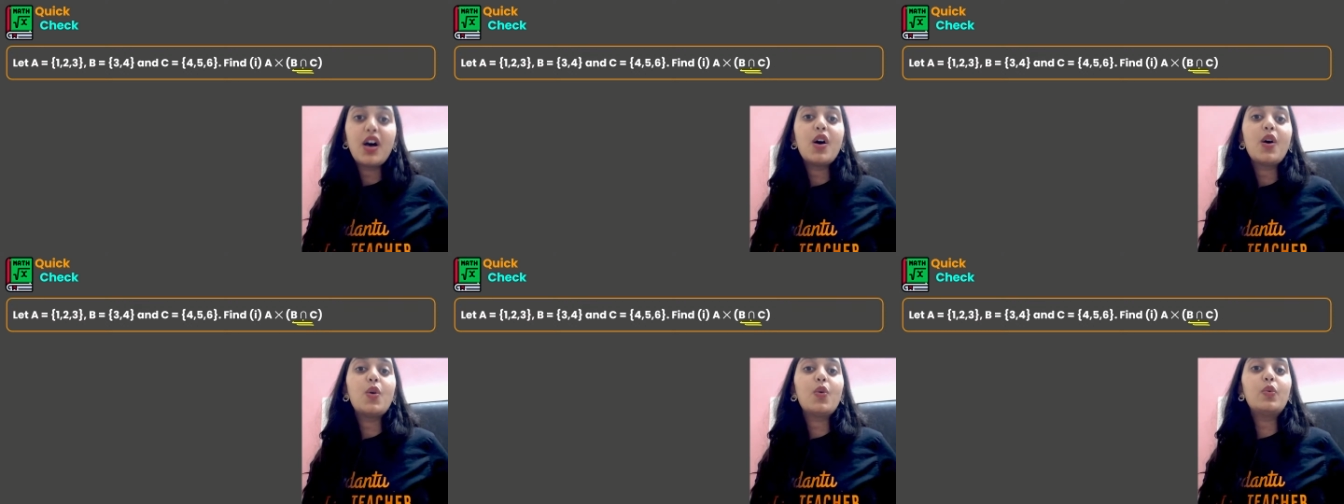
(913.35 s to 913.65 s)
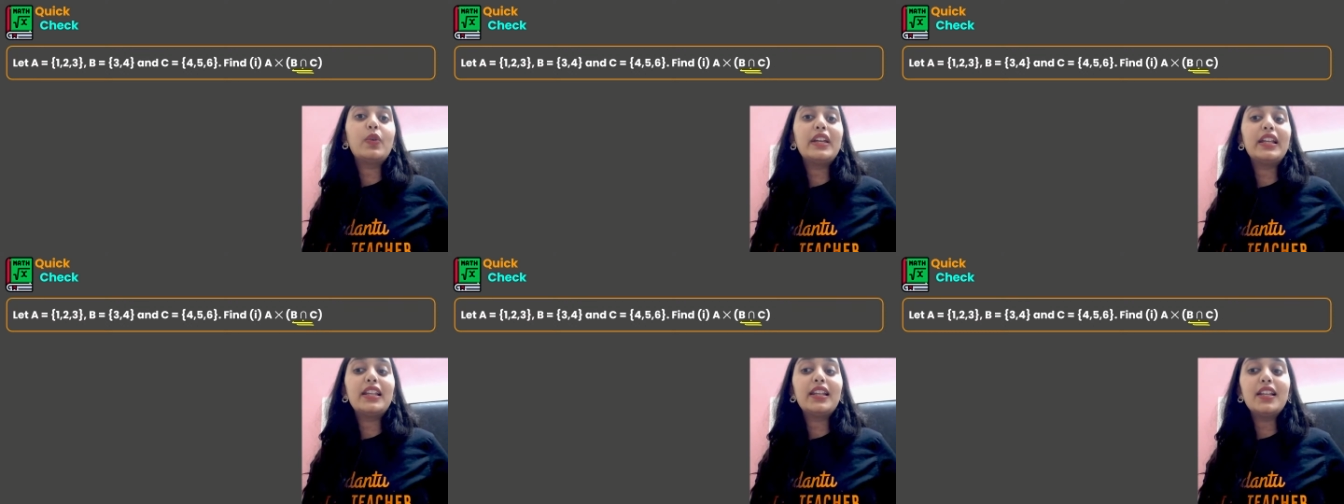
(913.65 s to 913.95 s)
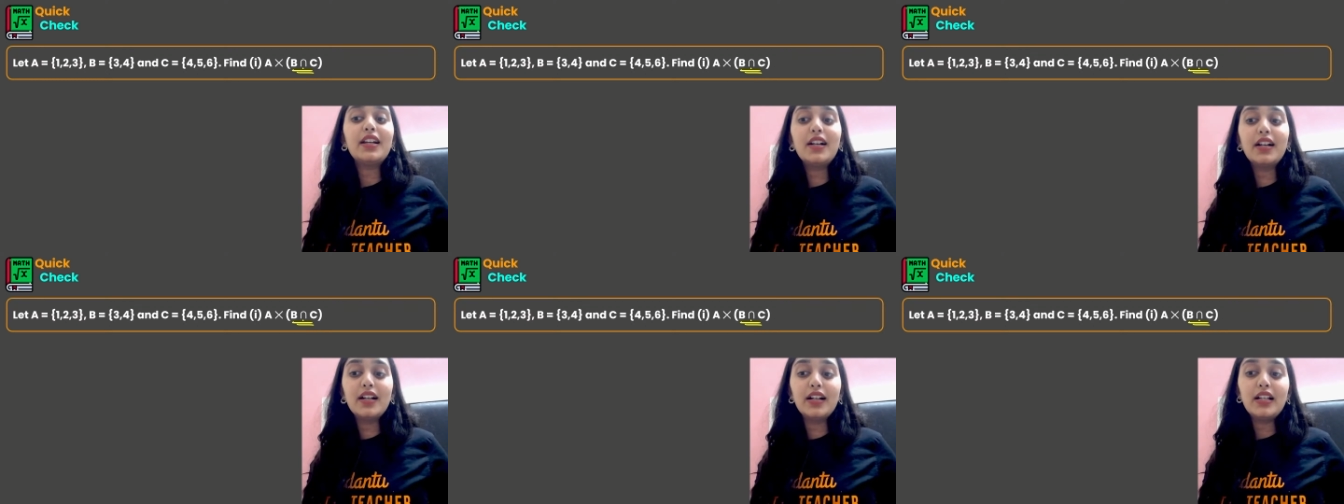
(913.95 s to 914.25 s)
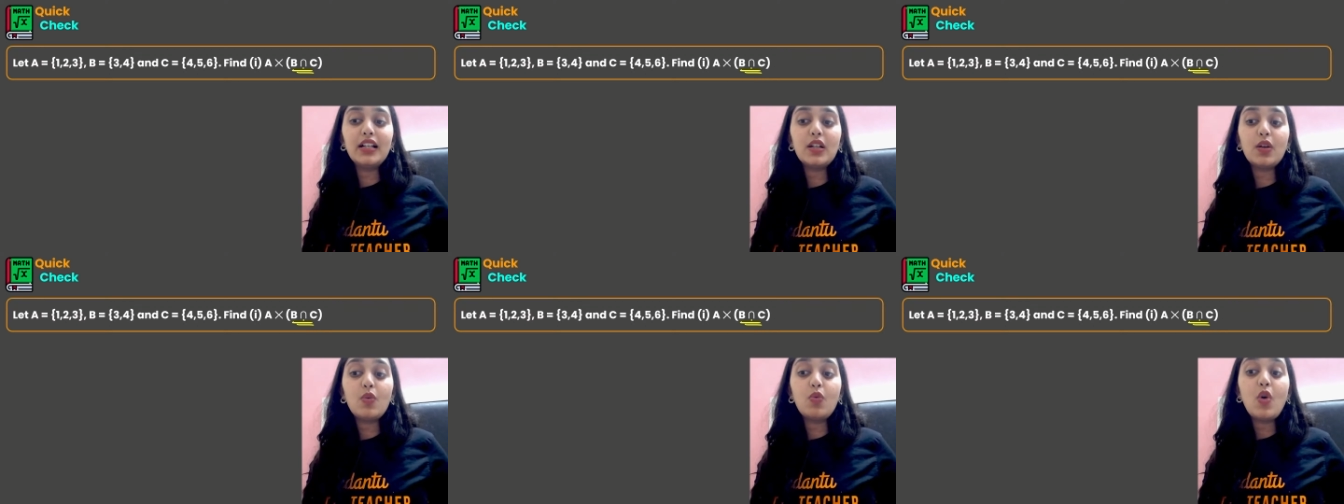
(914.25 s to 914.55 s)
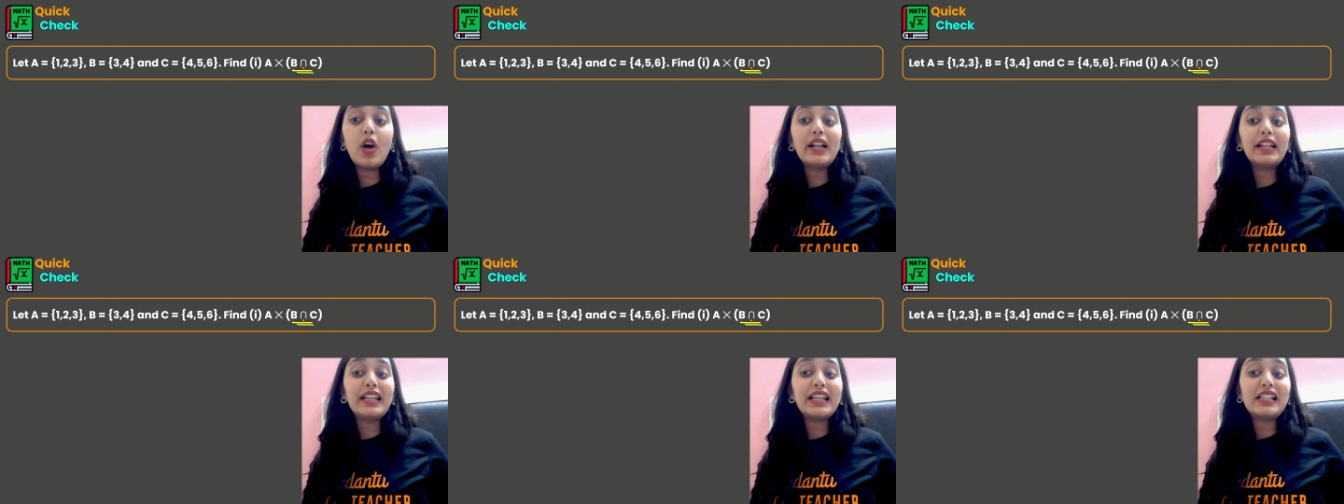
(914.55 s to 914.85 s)
we learned
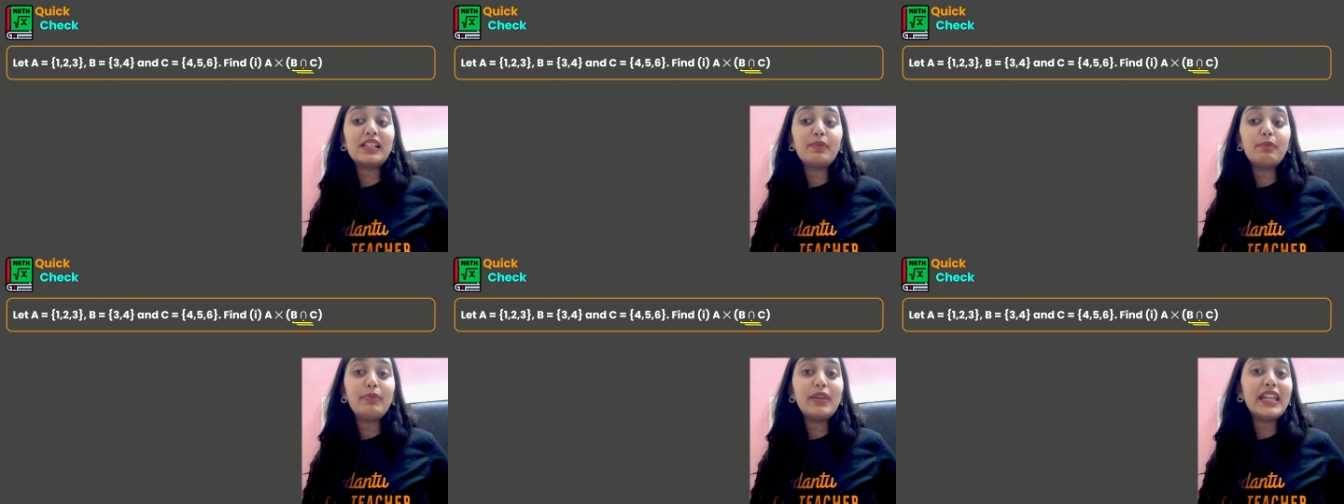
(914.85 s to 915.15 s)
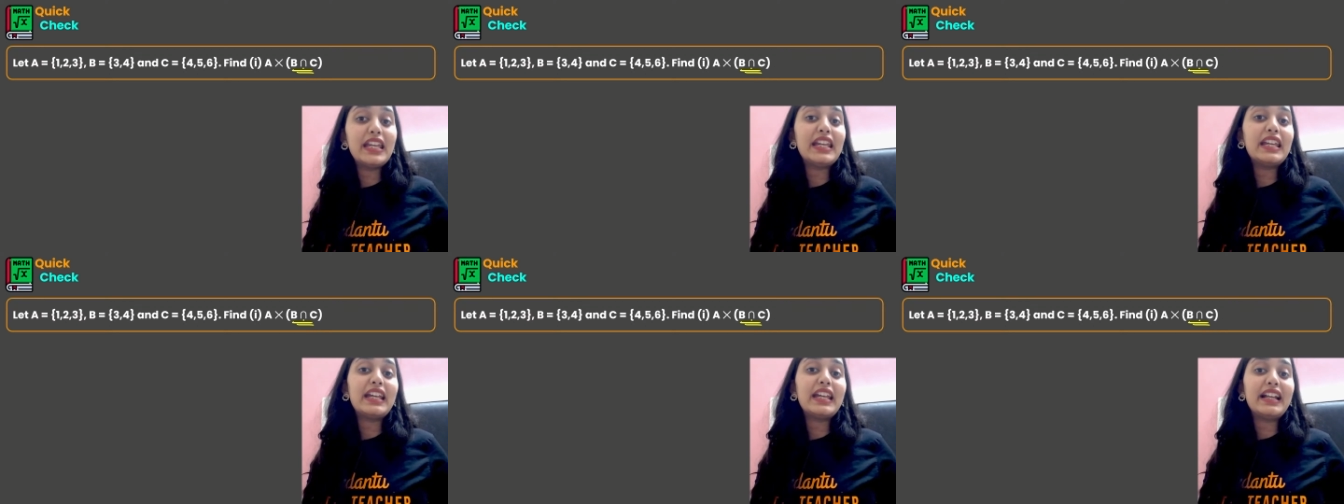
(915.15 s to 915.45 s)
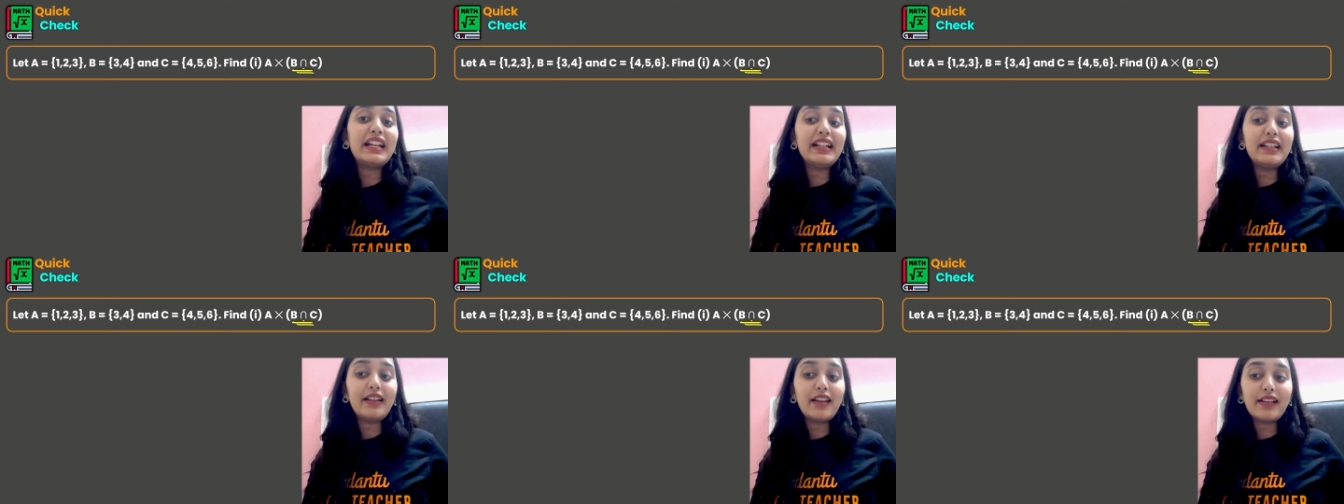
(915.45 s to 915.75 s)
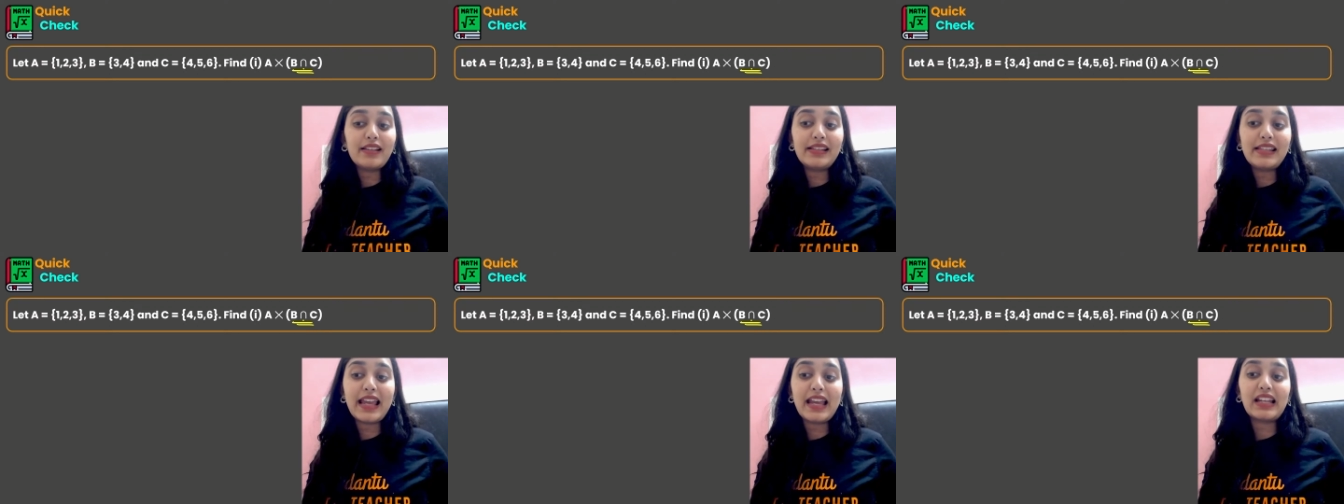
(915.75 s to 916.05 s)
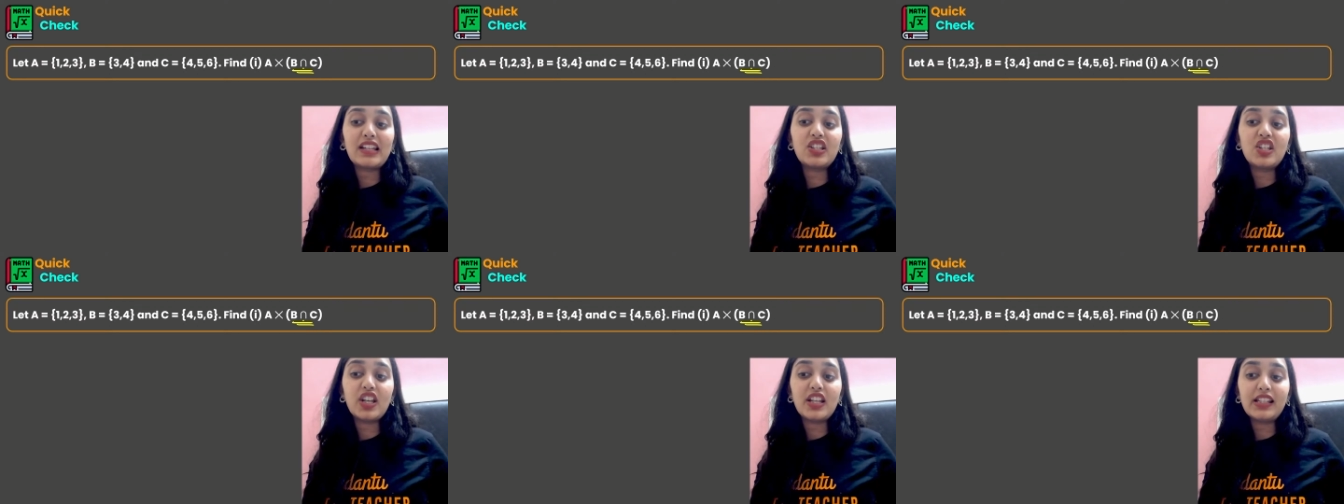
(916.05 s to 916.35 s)
what is B
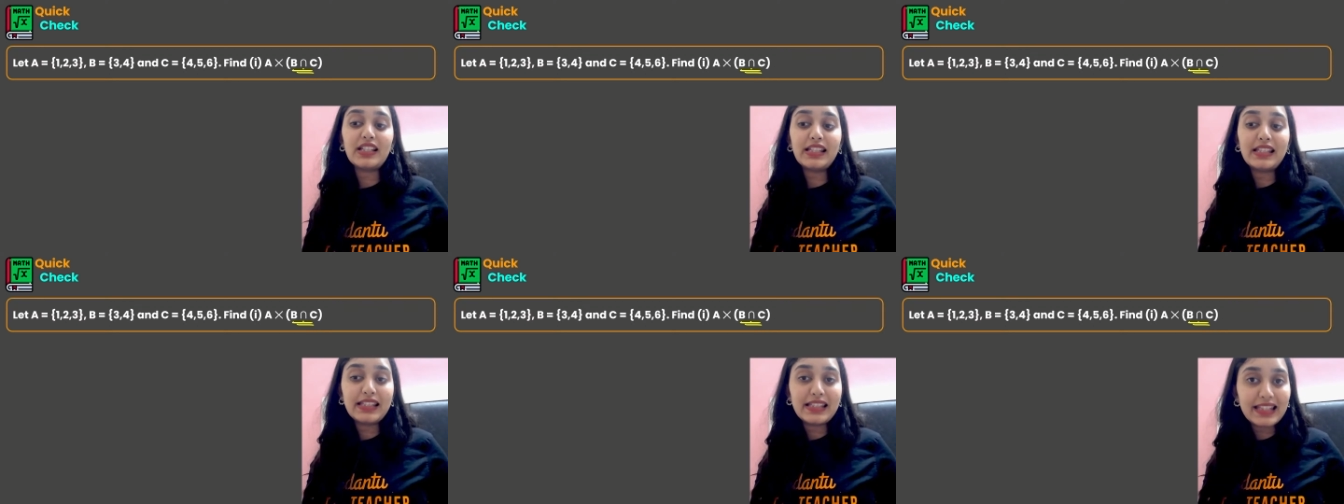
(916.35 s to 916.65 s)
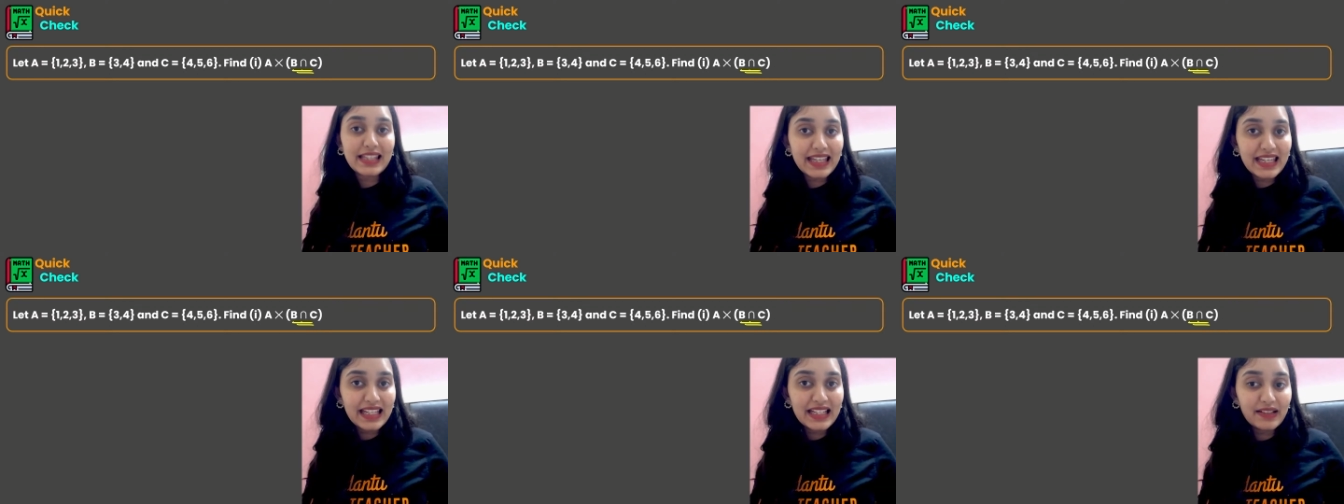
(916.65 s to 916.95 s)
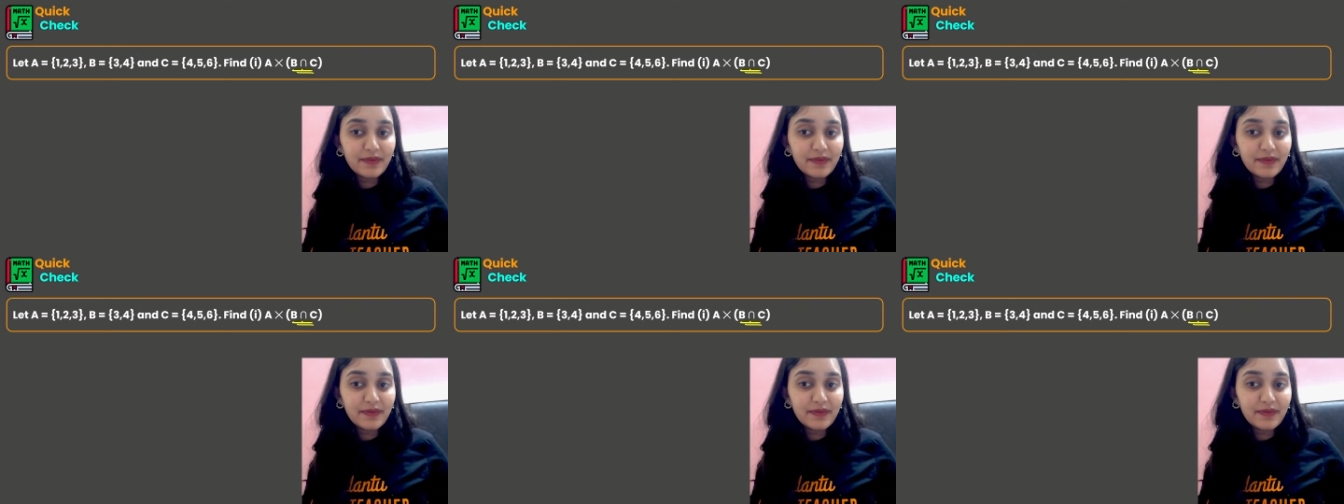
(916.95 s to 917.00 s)
intersection C.